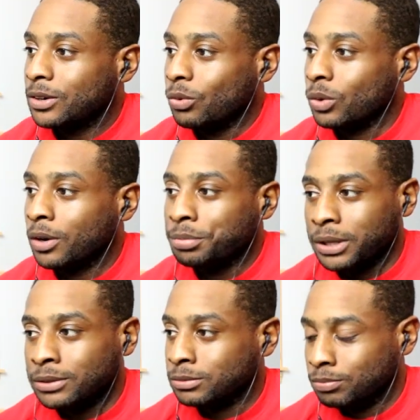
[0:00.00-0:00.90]
Well,
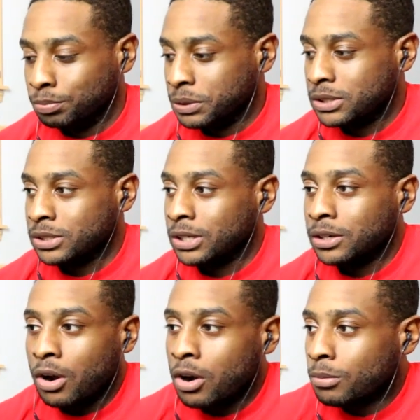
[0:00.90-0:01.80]
that beats
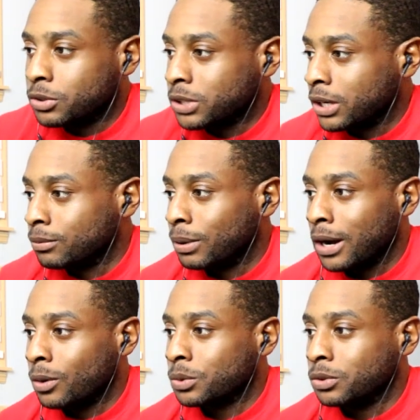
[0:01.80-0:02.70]
getting the Armor Titan
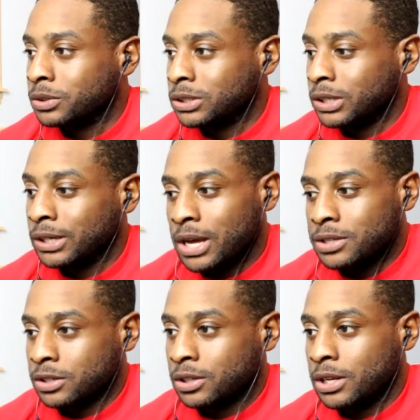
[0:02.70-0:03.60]
power. The only thing they got
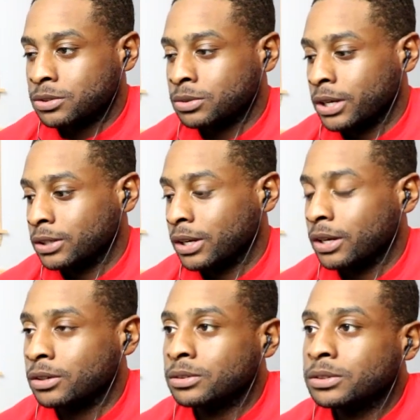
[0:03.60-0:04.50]
is the Colossal Titan
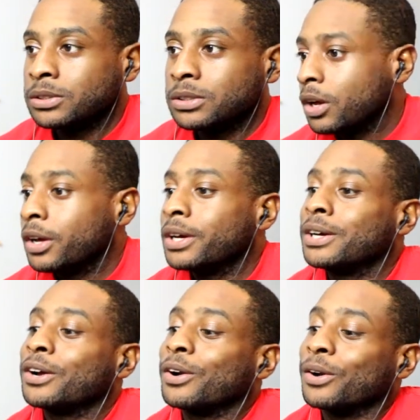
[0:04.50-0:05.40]
now.
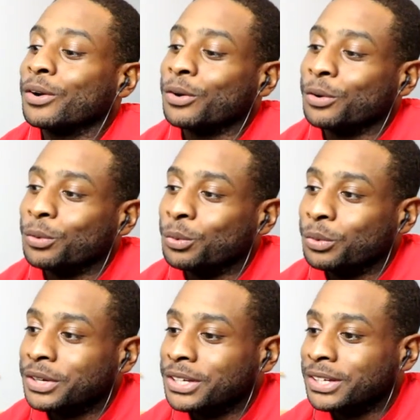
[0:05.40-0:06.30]

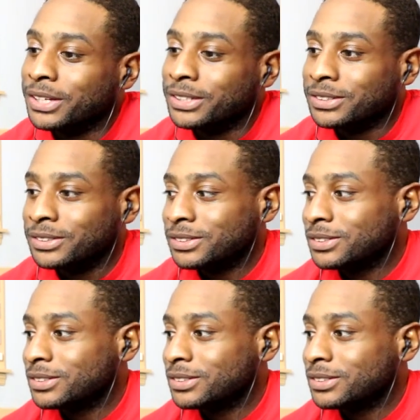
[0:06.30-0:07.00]
Erwin!